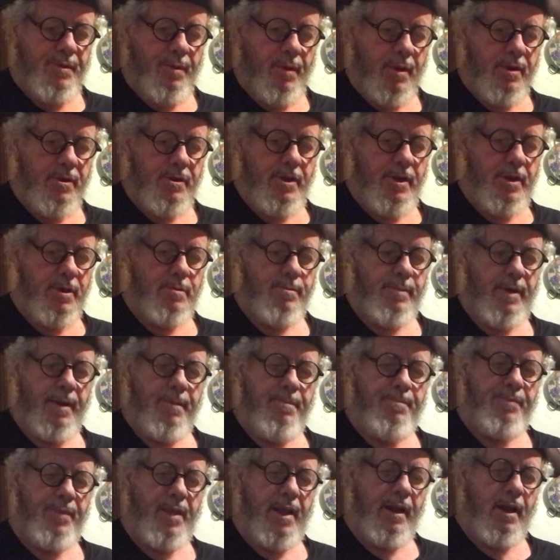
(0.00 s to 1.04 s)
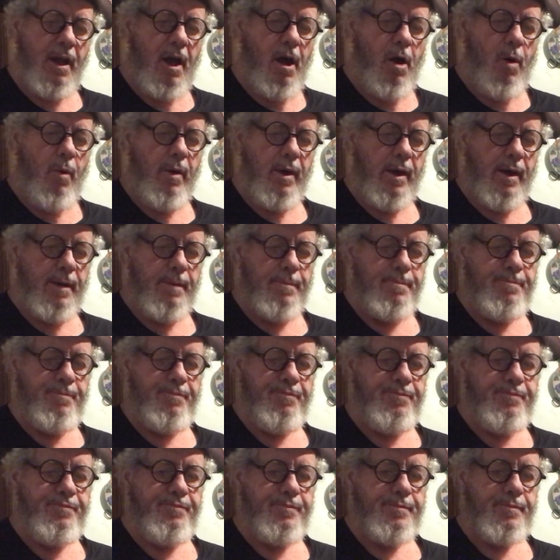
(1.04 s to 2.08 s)
Excuse me. And I'll
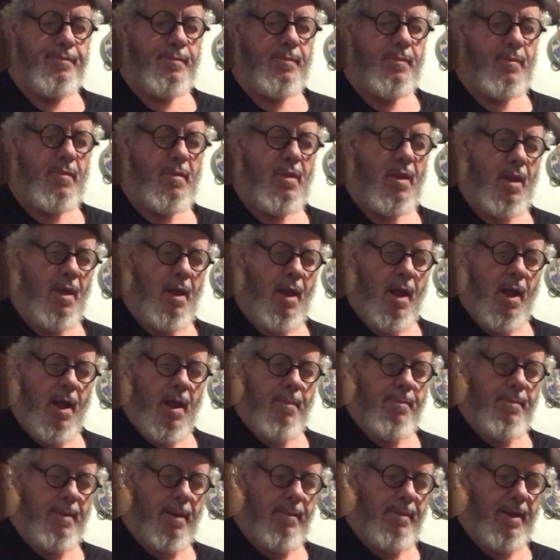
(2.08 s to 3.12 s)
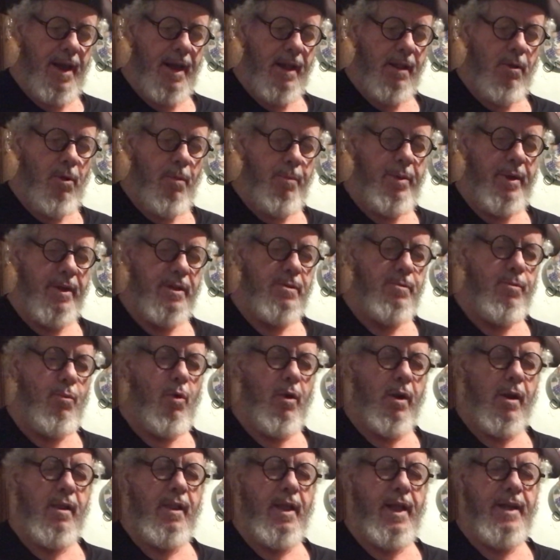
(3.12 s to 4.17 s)
maybe add a little pinch
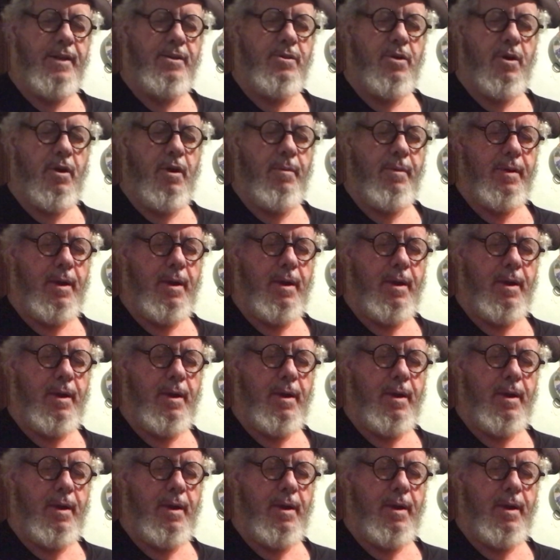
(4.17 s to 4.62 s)
more clay to them,